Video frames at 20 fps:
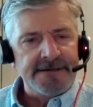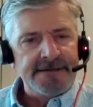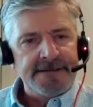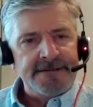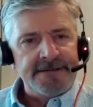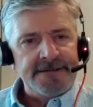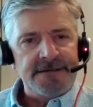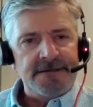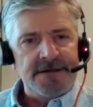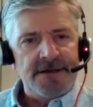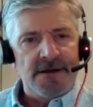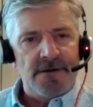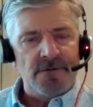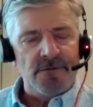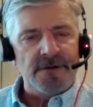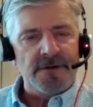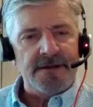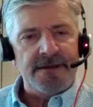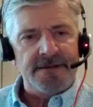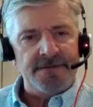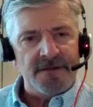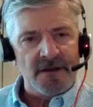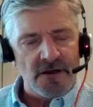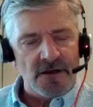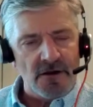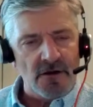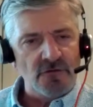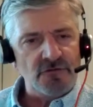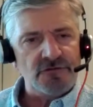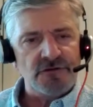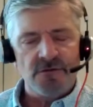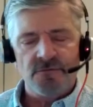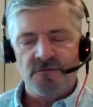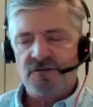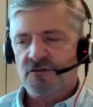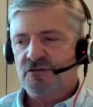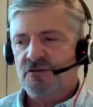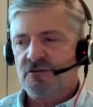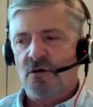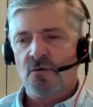you know, and the coaching
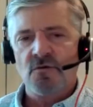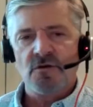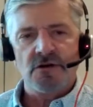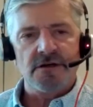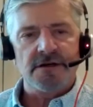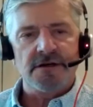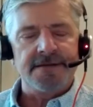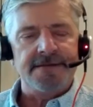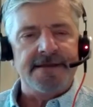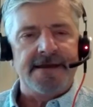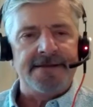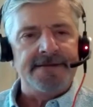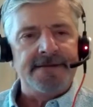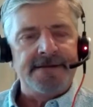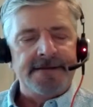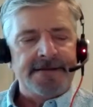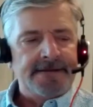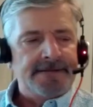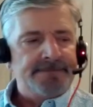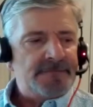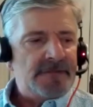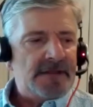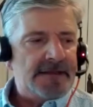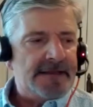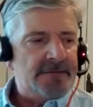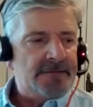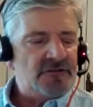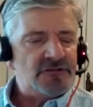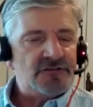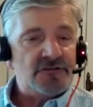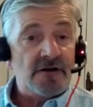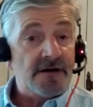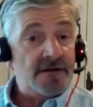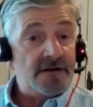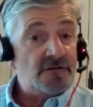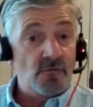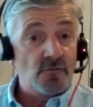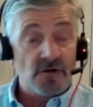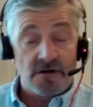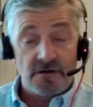was so good that I was starting
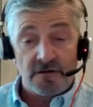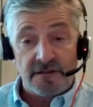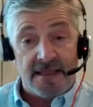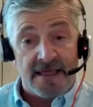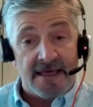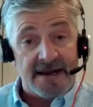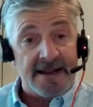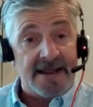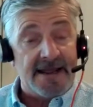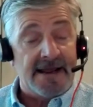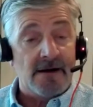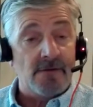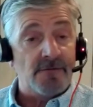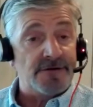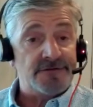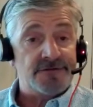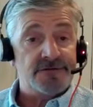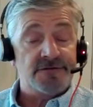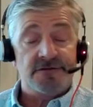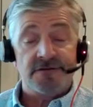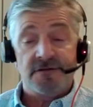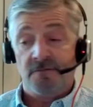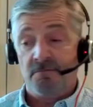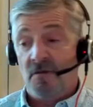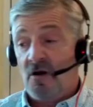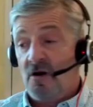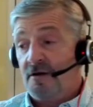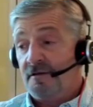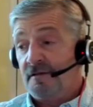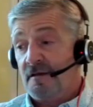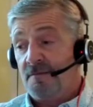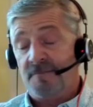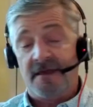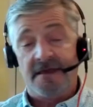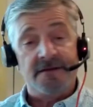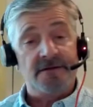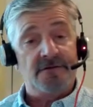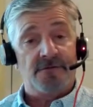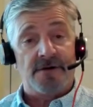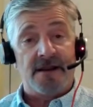to work a lot of hours until Marla, my
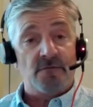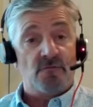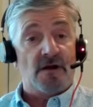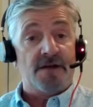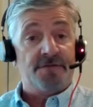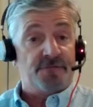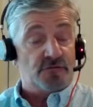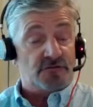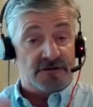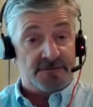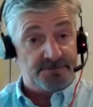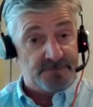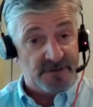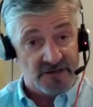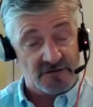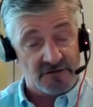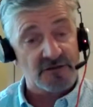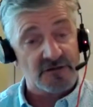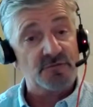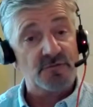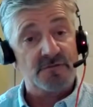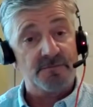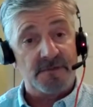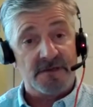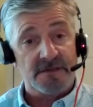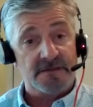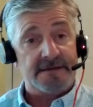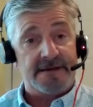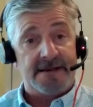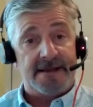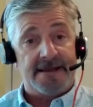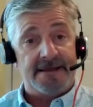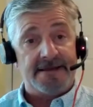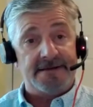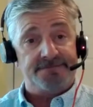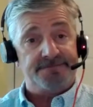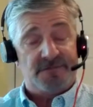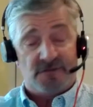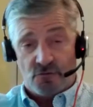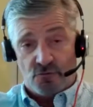great wife who's in business with me today,
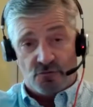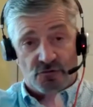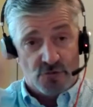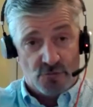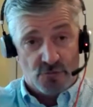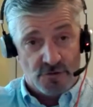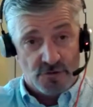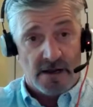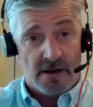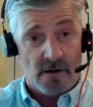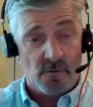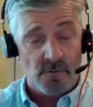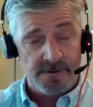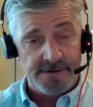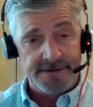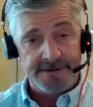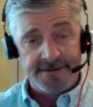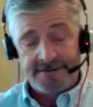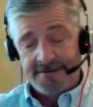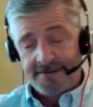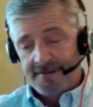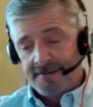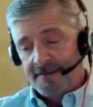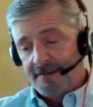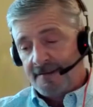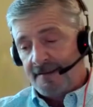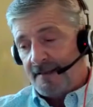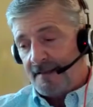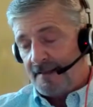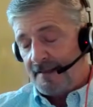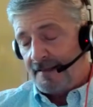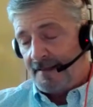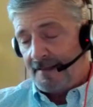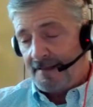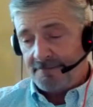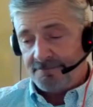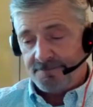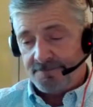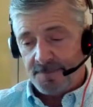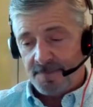who you know,
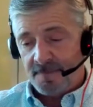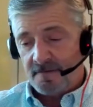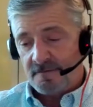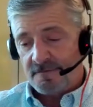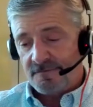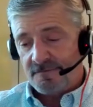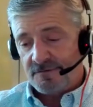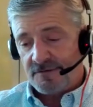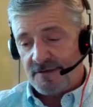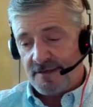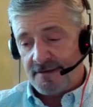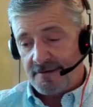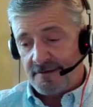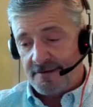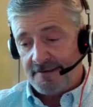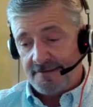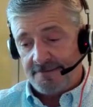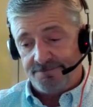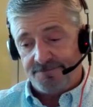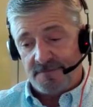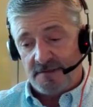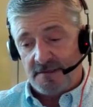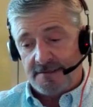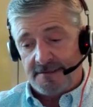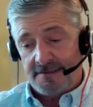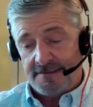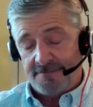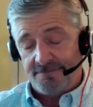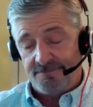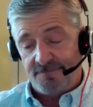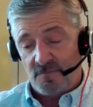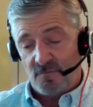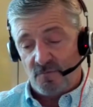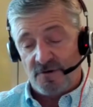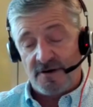said, honey, we're